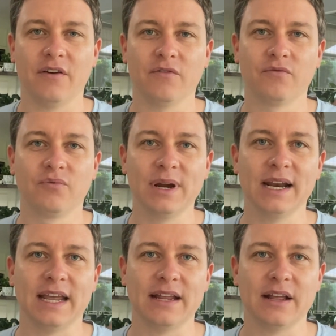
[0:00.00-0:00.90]

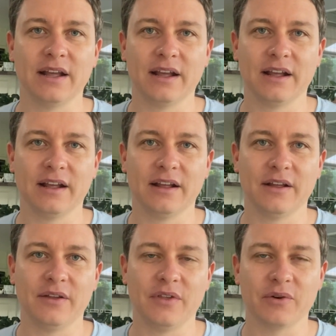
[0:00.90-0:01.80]
Really,
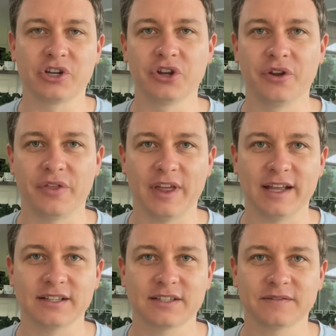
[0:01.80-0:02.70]
there are two
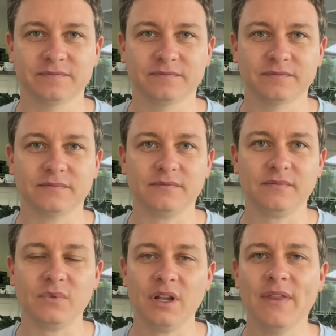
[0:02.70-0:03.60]
things
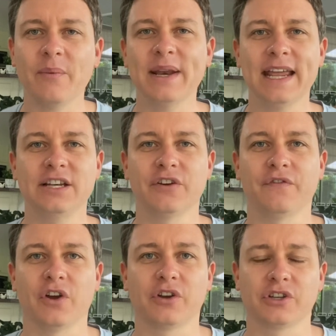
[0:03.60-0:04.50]
that we need to
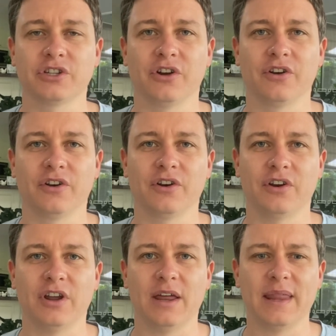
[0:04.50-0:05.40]
focus on,
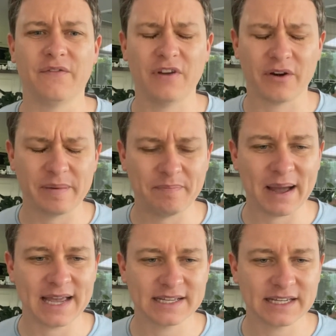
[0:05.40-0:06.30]
and they're very
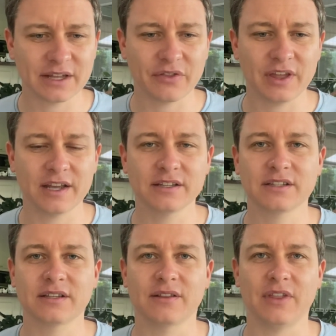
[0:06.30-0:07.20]
basic
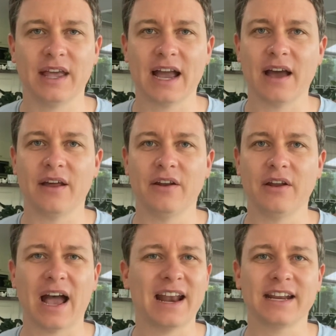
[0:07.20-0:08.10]
things, they're
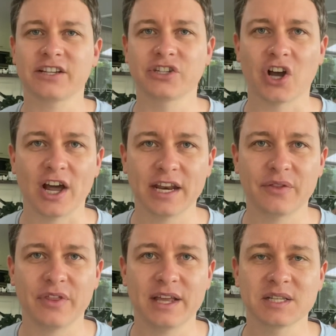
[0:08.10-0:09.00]
unexciting
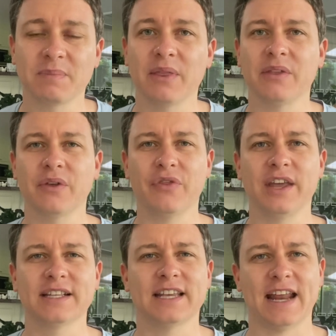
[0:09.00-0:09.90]
things, but they're the
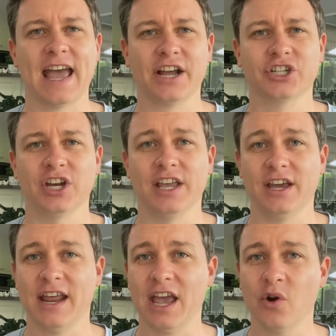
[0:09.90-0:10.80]
things that are actually
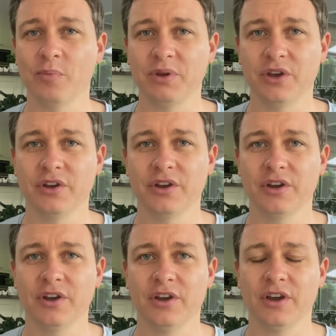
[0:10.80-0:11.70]
going to help you
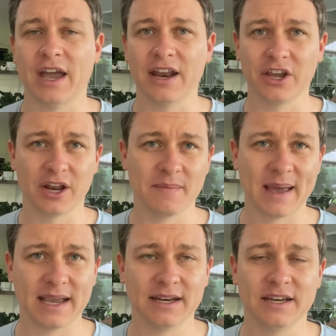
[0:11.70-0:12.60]
and are going to
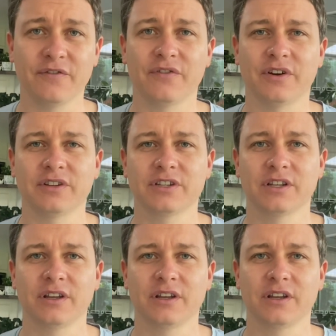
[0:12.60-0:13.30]
make a difference.